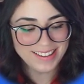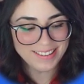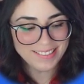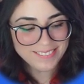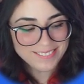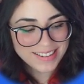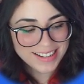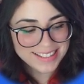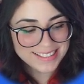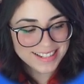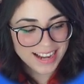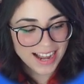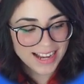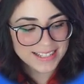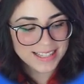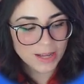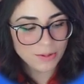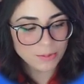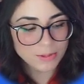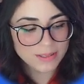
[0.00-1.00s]
oh my
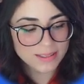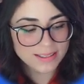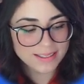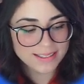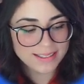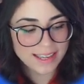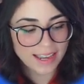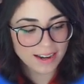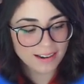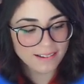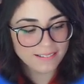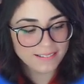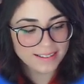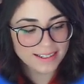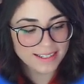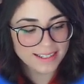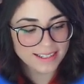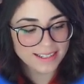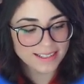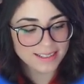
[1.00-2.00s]
god, that was
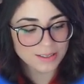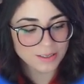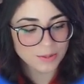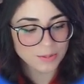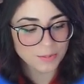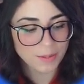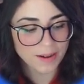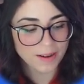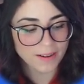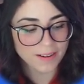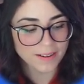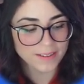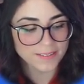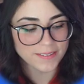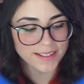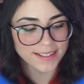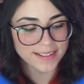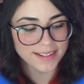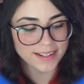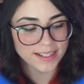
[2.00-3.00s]
scary, dude. My heart right